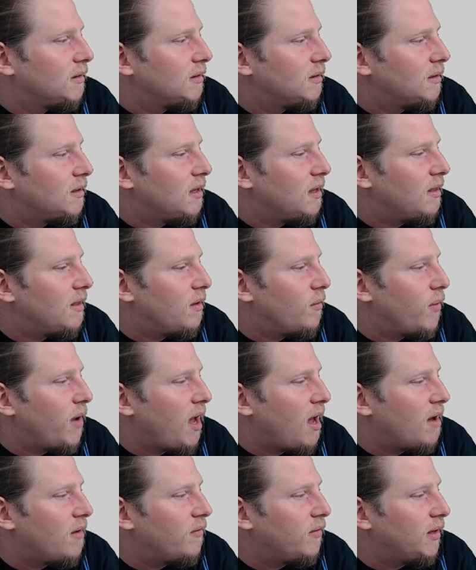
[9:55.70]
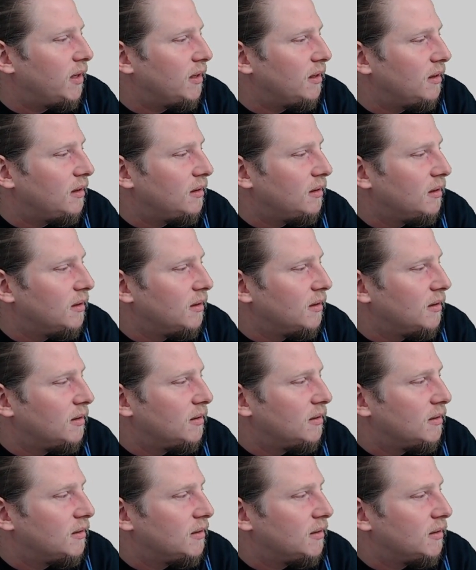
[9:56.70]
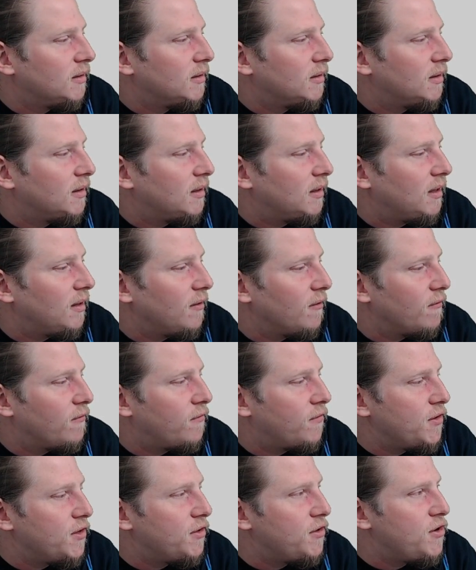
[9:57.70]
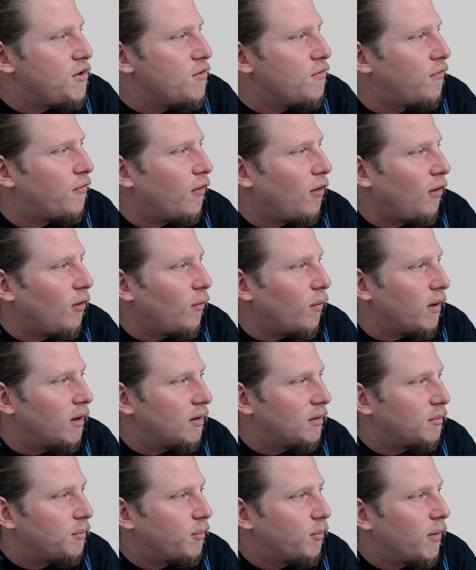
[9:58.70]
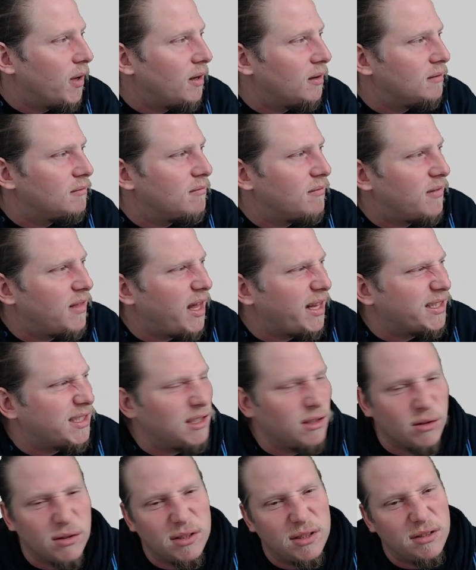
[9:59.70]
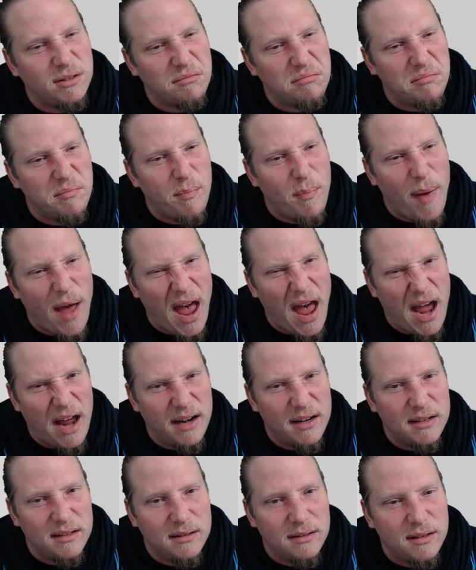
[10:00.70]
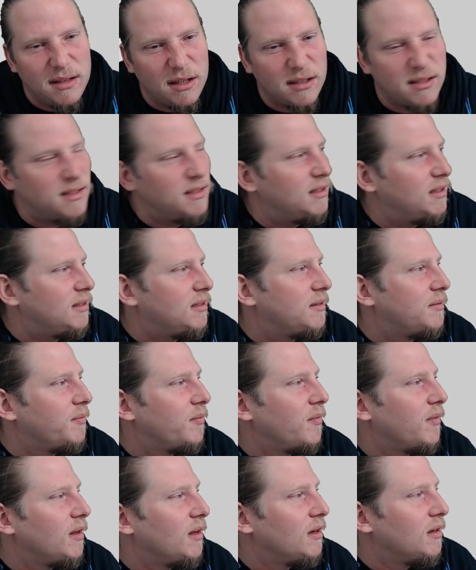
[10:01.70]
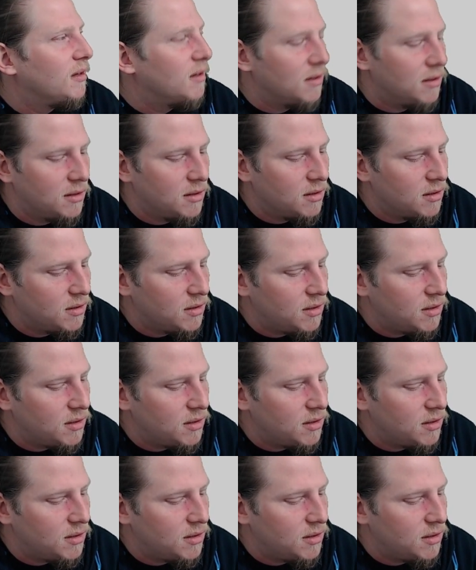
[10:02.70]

and then we have a little new follower. But that looks bad, doesn't it? So